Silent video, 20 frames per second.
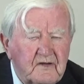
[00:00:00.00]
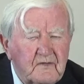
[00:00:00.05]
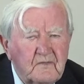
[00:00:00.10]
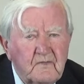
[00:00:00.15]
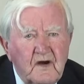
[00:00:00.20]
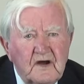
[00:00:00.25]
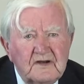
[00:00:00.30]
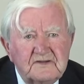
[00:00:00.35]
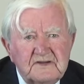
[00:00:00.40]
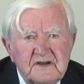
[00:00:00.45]
it
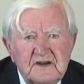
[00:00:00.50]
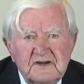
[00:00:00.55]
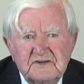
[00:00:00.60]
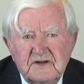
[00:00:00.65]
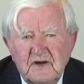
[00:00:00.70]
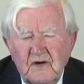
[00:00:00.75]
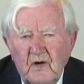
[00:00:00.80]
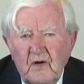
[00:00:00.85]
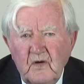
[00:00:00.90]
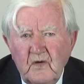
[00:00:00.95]
was years
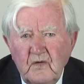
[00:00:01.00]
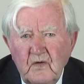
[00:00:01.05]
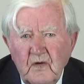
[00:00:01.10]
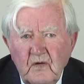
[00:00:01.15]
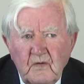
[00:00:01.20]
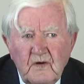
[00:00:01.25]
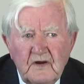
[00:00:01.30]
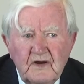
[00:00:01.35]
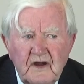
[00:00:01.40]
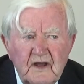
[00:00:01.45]
ago
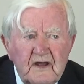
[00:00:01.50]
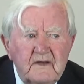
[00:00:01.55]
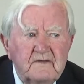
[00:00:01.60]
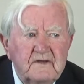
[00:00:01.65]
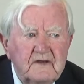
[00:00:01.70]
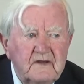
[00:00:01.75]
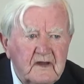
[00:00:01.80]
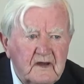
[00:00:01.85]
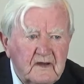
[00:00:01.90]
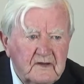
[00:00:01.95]
when
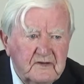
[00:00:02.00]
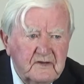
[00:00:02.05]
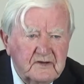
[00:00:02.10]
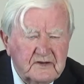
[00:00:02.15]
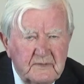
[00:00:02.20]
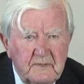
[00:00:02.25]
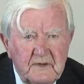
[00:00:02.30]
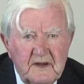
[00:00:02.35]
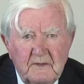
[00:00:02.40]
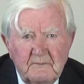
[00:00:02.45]
I used
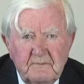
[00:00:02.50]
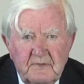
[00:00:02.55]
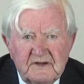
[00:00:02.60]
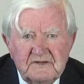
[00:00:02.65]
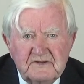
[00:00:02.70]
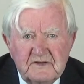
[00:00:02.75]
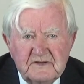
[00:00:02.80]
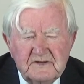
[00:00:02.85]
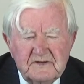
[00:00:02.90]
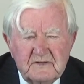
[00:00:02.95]
to be in
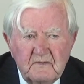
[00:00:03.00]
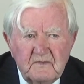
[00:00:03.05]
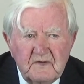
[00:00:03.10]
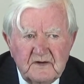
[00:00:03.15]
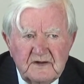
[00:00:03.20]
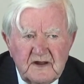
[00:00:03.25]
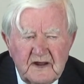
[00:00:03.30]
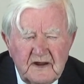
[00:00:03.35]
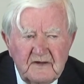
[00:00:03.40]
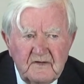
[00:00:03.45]
business and one
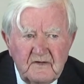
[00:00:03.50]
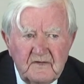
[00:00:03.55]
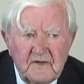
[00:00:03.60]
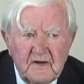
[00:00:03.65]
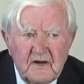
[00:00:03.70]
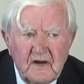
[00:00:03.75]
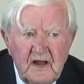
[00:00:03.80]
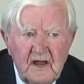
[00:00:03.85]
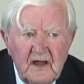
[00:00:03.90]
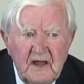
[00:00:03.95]
thing and
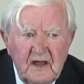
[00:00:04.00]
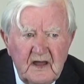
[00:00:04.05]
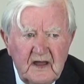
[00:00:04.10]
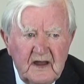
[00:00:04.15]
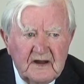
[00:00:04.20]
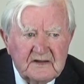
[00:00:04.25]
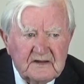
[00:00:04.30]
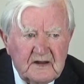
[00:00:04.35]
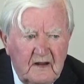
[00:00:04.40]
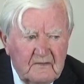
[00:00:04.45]
another.
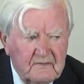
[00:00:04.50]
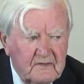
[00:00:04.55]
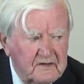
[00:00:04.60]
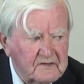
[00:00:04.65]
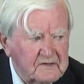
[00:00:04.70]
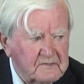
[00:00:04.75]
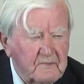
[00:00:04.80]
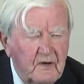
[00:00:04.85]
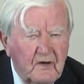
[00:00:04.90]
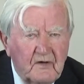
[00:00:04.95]
It's that
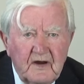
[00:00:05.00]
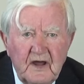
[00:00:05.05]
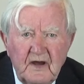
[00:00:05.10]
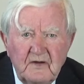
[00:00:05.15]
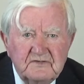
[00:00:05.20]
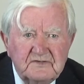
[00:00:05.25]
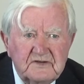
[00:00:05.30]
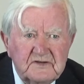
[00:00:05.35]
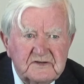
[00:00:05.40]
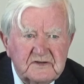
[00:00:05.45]
there's more
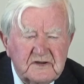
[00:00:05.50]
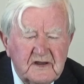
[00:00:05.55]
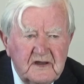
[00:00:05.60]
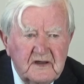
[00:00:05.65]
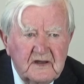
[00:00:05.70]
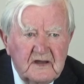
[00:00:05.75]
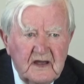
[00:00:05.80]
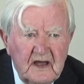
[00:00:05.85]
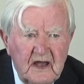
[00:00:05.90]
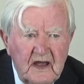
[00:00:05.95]
houses
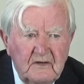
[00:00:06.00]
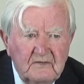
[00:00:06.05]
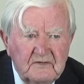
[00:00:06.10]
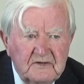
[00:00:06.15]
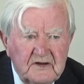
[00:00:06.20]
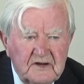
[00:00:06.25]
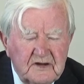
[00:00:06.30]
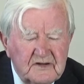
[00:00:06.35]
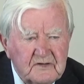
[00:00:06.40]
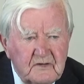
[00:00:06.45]
out
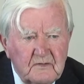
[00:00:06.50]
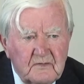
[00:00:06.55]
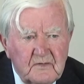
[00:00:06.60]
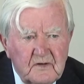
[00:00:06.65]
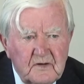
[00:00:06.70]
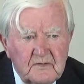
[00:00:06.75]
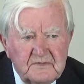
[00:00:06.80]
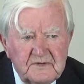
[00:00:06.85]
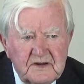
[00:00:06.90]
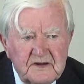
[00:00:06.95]
in the
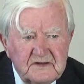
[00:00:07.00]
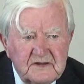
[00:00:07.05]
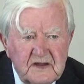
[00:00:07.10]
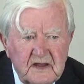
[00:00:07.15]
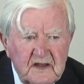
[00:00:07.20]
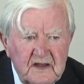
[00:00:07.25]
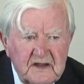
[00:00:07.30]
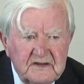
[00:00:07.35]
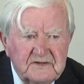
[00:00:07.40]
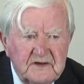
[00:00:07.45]
suburbs.
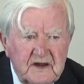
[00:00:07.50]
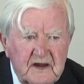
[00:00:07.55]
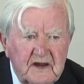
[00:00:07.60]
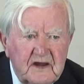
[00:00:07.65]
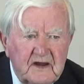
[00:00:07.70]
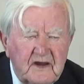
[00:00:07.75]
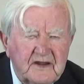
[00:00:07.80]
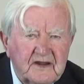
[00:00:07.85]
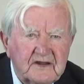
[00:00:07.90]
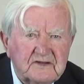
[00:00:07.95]
It's
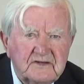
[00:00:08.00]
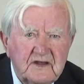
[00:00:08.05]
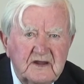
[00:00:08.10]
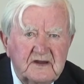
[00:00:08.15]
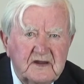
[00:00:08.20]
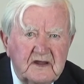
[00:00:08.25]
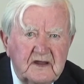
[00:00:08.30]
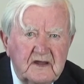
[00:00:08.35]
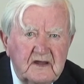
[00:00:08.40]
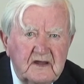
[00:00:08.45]
nearly like a city.